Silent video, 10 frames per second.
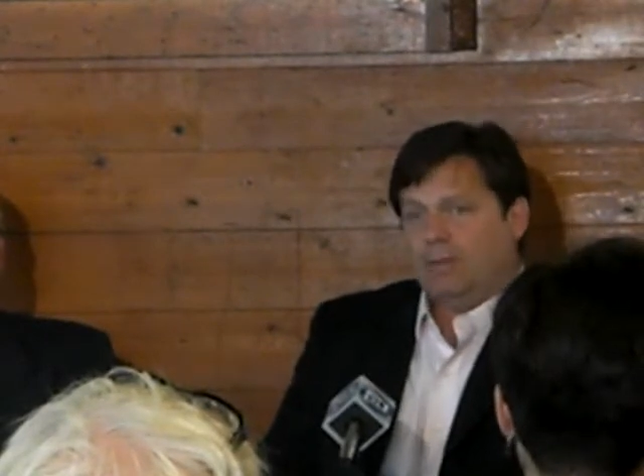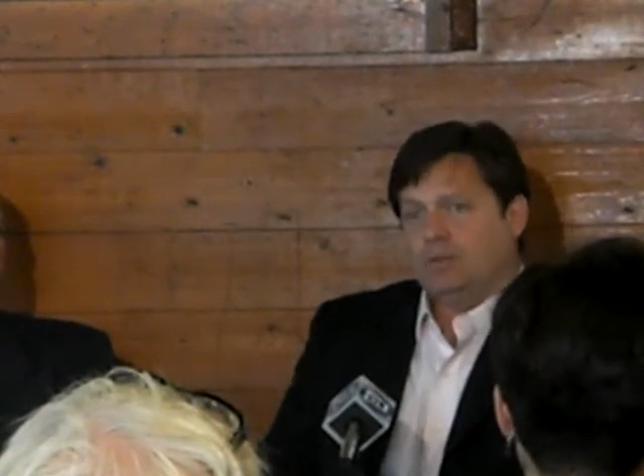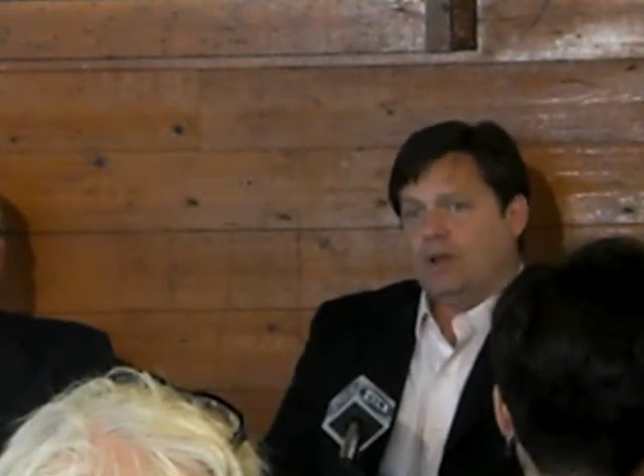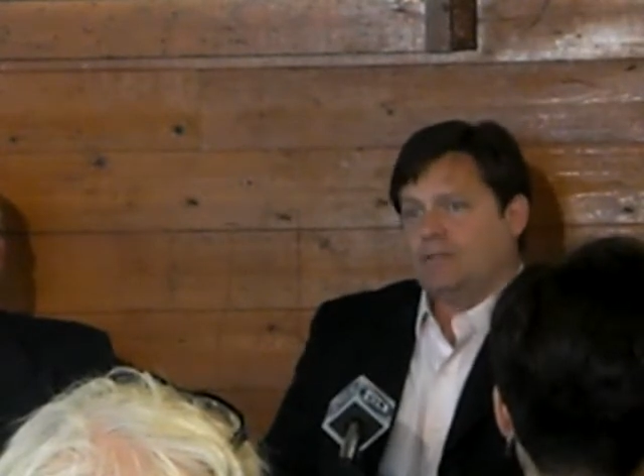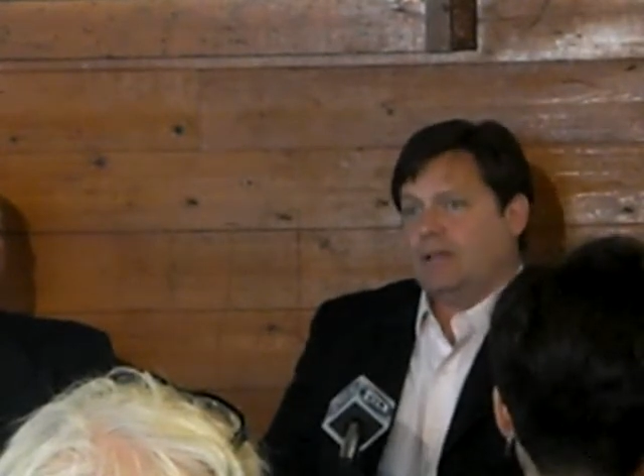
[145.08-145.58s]

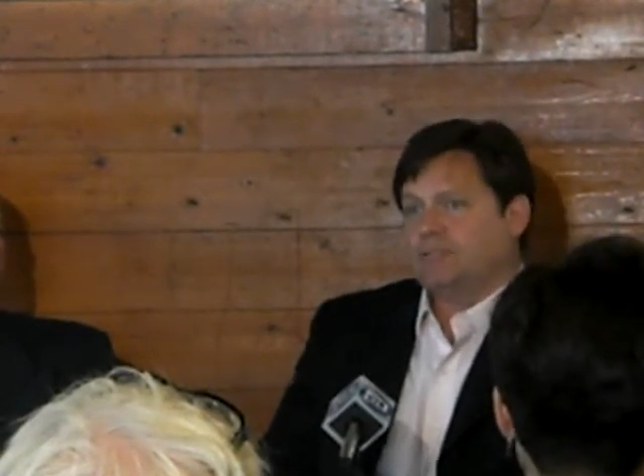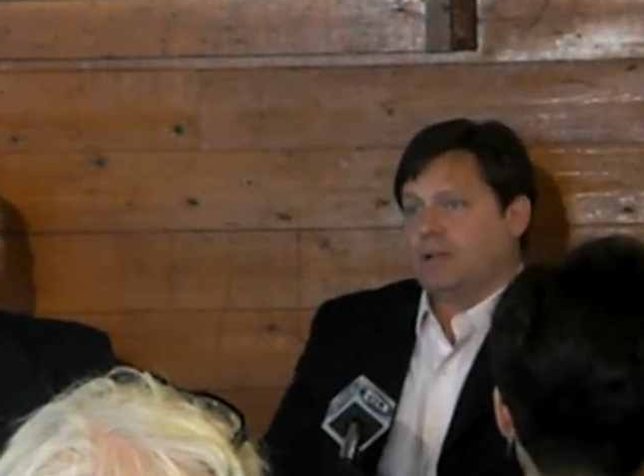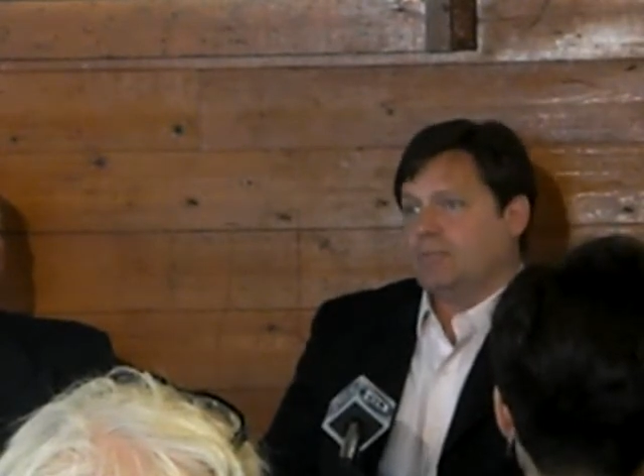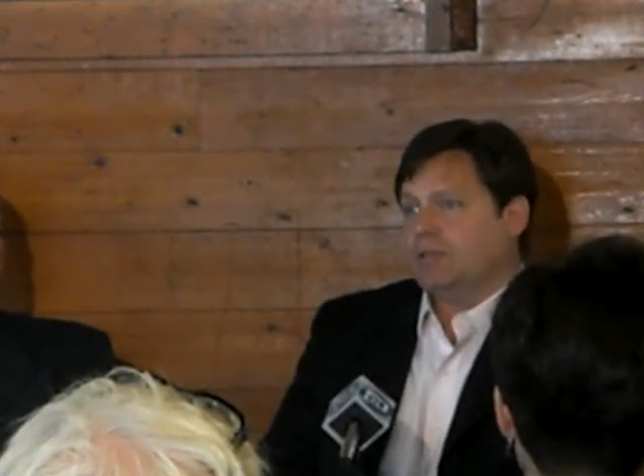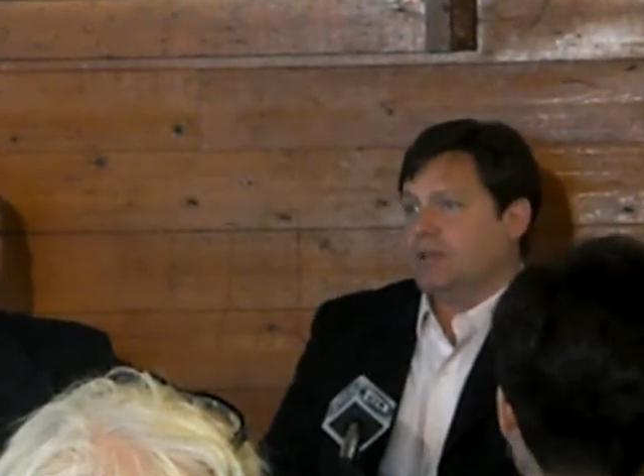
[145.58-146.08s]
You have to have
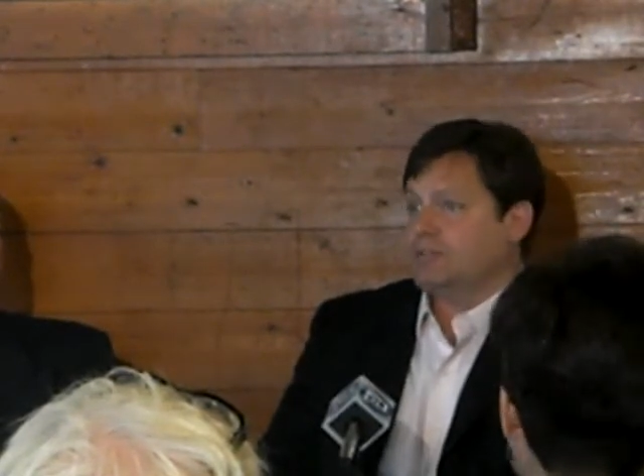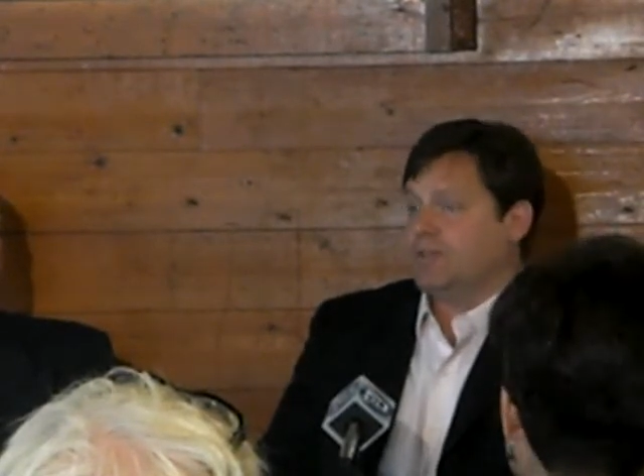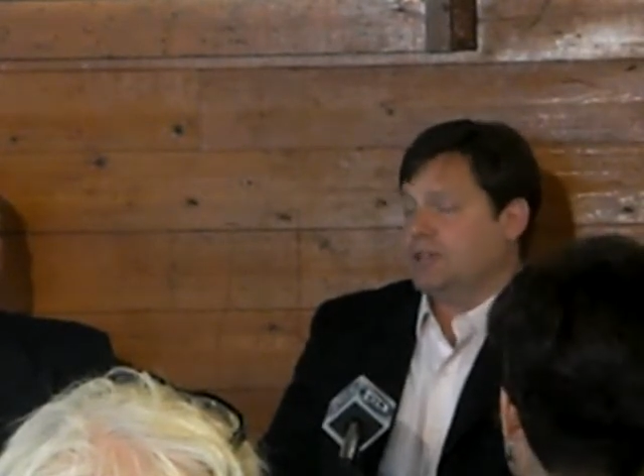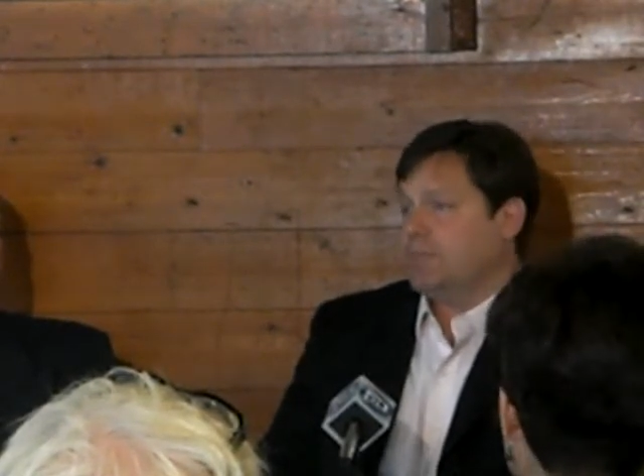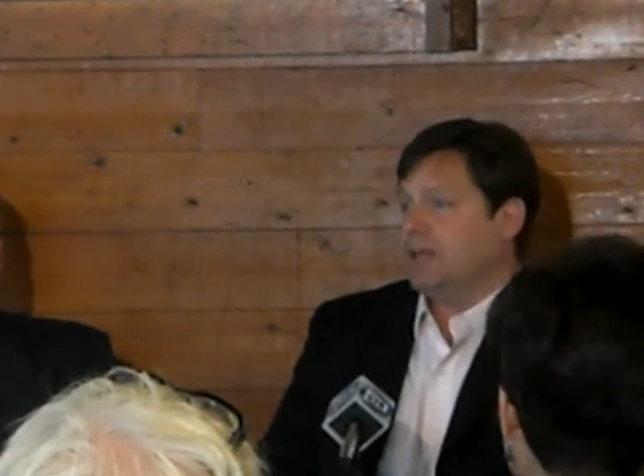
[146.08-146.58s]
something that is
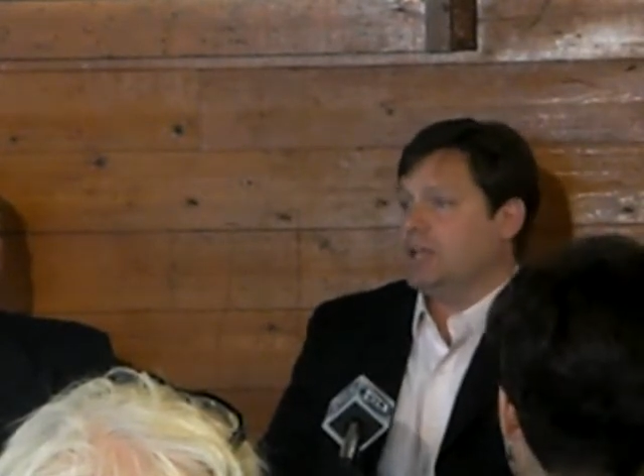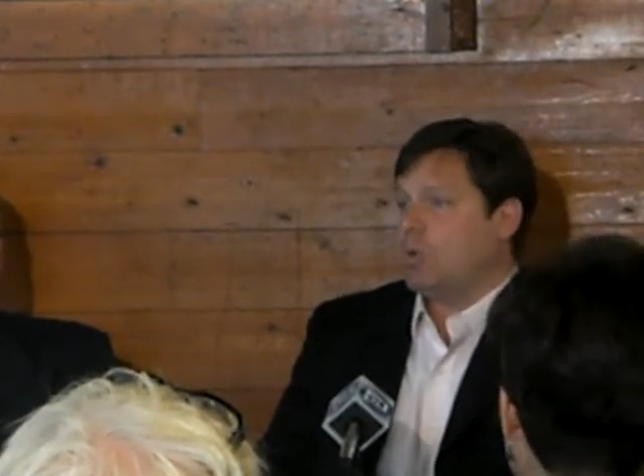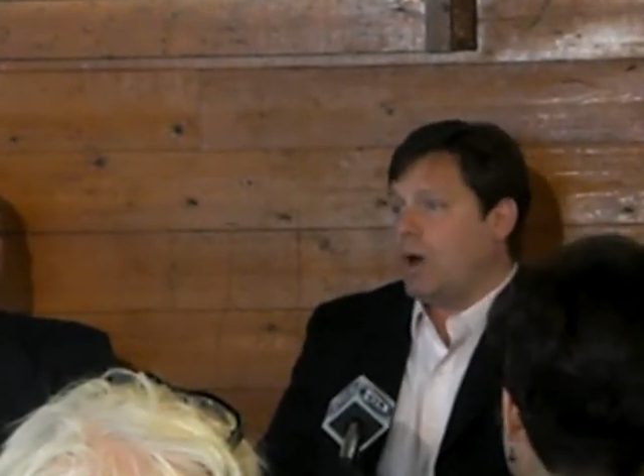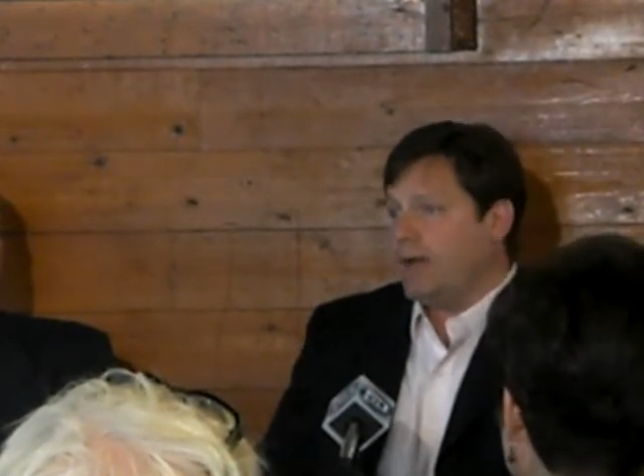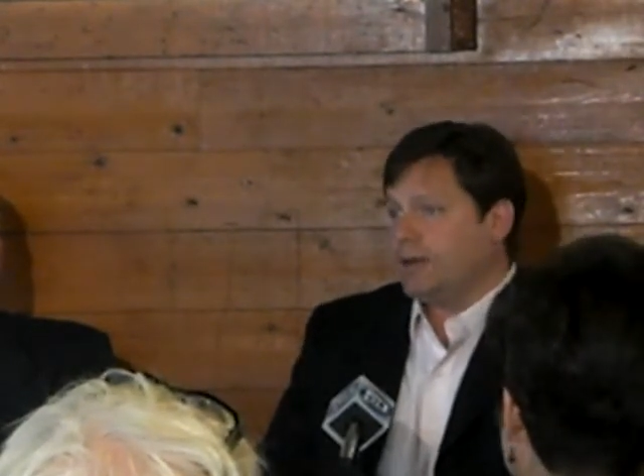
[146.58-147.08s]
fundamentally
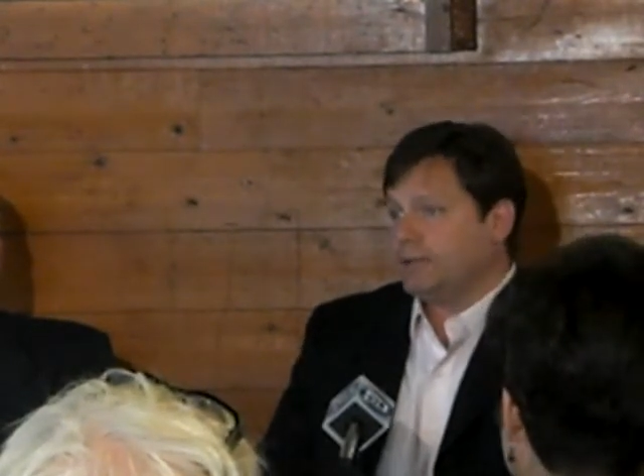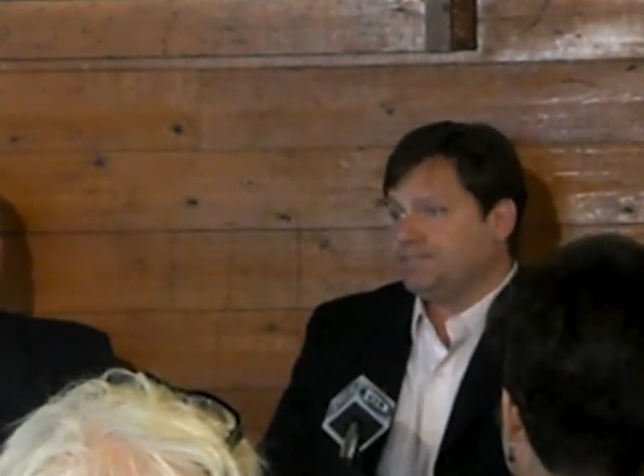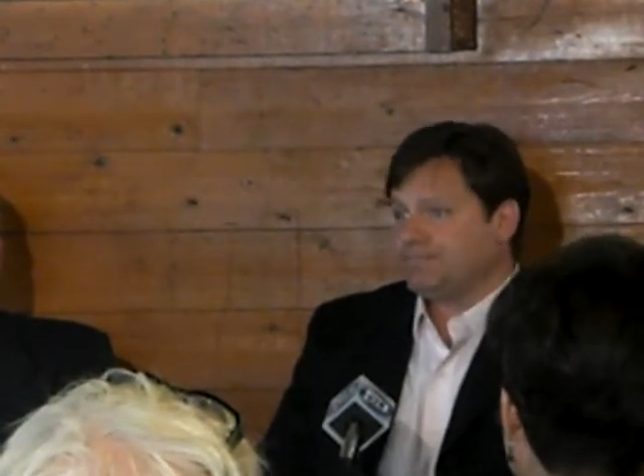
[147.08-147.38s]
quieter.